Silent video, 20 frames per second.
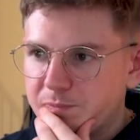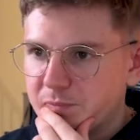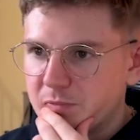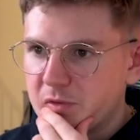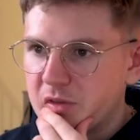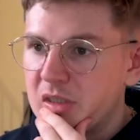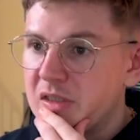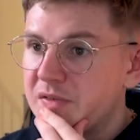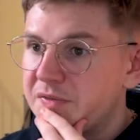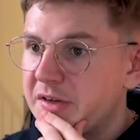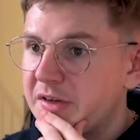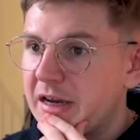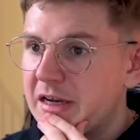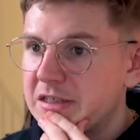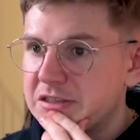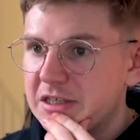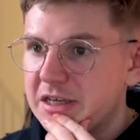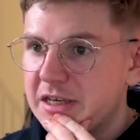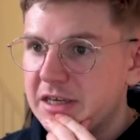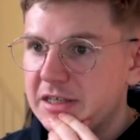leaving it
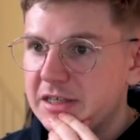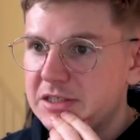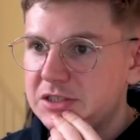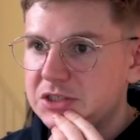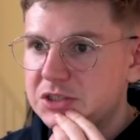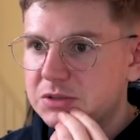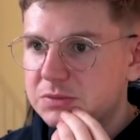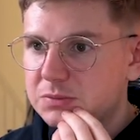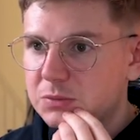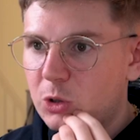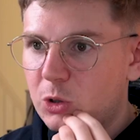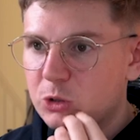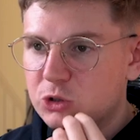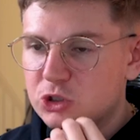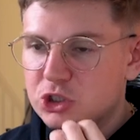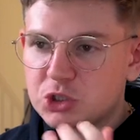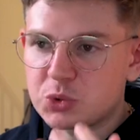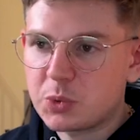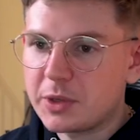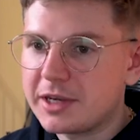as it is or
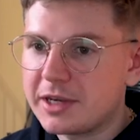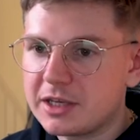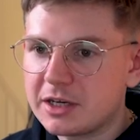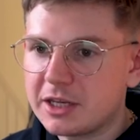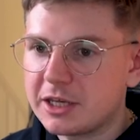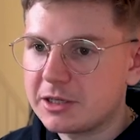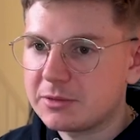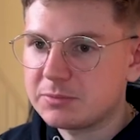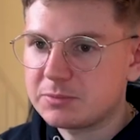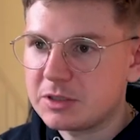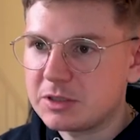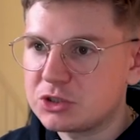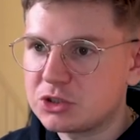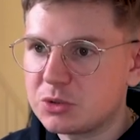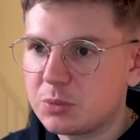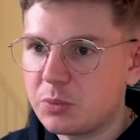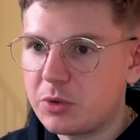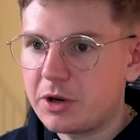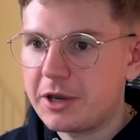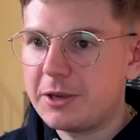just tweaking it in
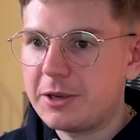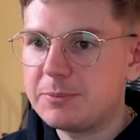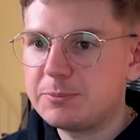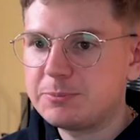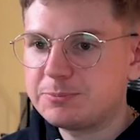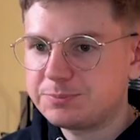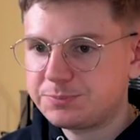some way.